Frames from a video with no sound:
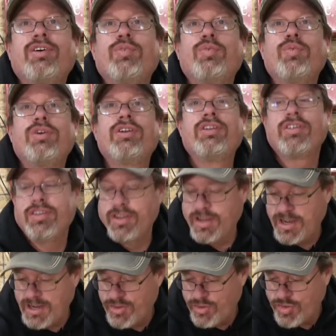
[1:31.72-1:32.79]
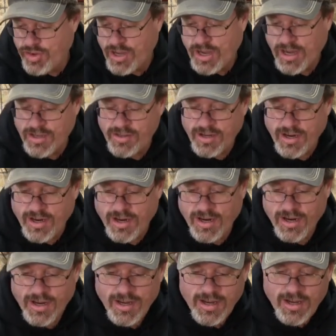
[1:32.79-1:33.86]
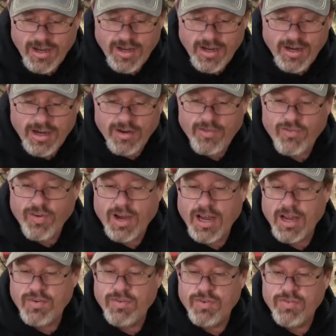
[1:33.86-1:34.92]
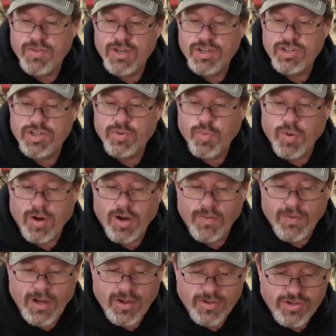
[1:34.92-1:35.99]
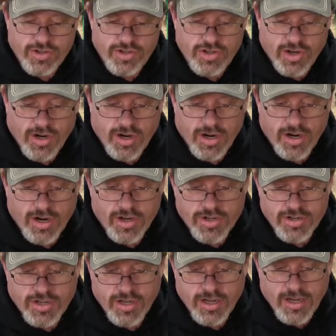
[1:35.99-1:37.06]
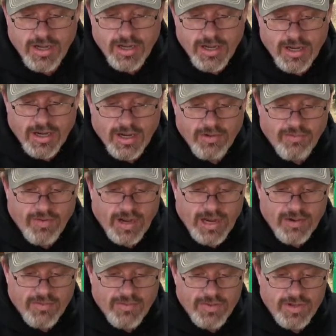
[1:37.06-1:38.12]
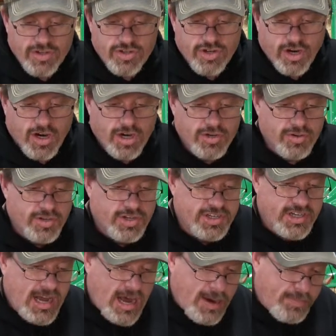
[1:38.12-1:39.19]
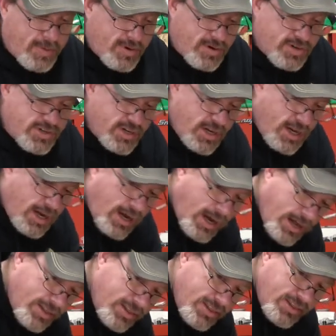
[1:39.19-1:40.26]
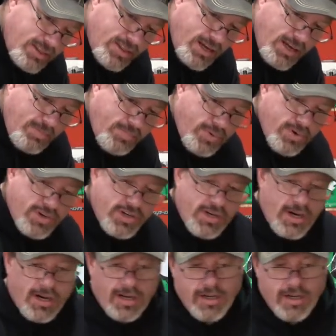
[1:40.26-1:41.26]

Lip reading: wooden thing inside there. Got five of these 12-ounce jars. Got five of these jars of the stoppers. They pushed out a